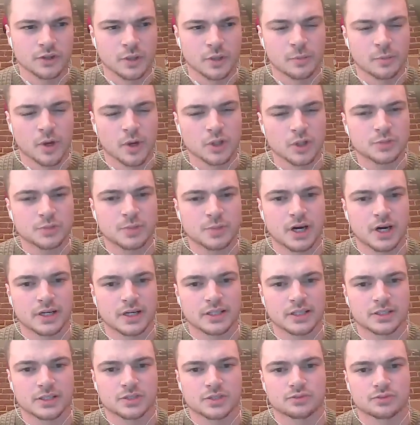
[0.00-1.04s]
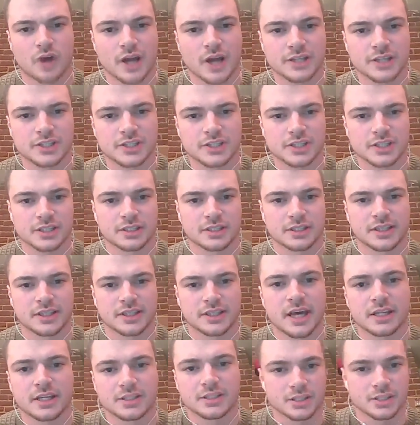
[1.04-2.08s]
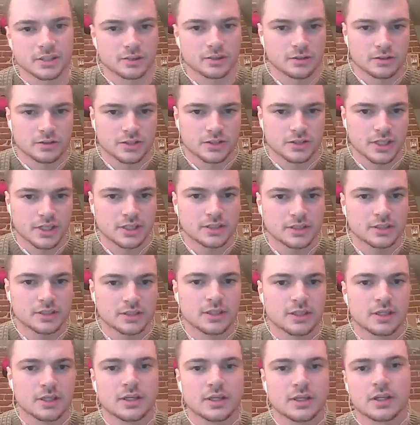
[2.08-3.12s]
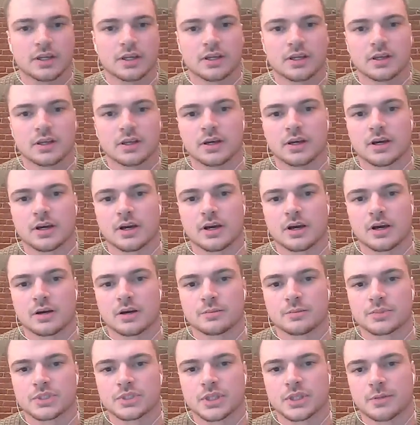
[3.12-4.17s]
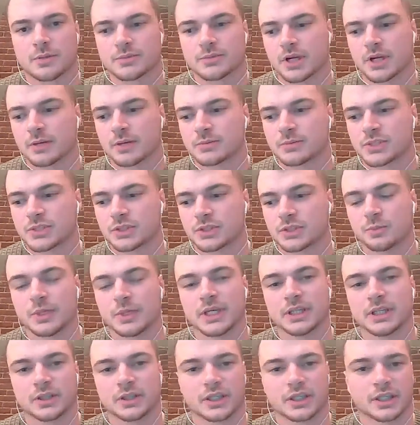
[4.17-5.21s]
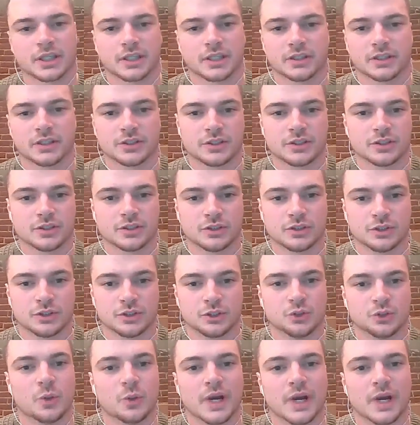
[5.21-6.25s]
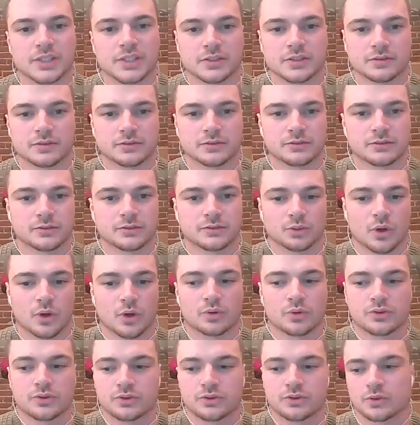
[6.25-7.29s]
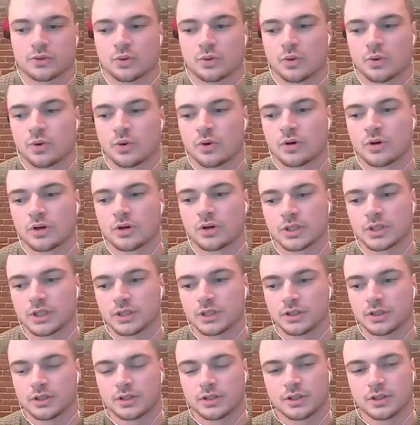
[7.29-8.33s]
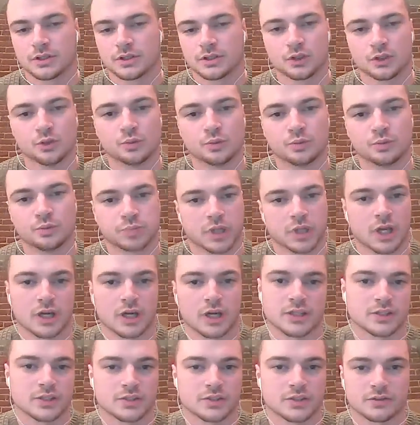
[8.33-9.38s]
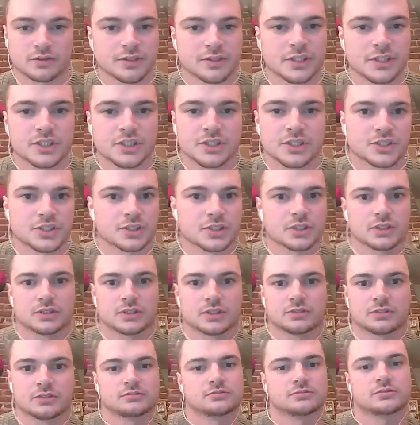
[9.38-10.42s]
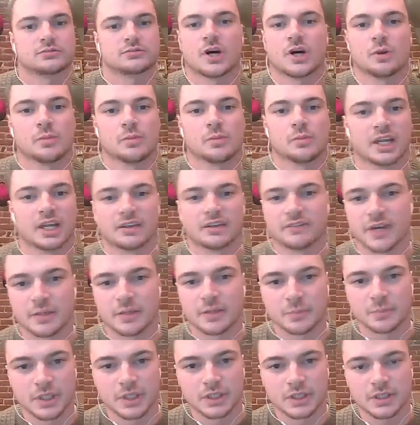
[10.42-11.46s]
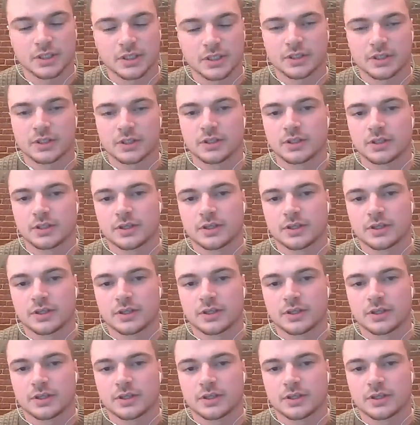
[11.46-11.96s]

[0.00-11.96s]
For the most part, it's writing and editing content. Sometimes it'll be looking at new ways of growth or new plugins or features that can help elevate me.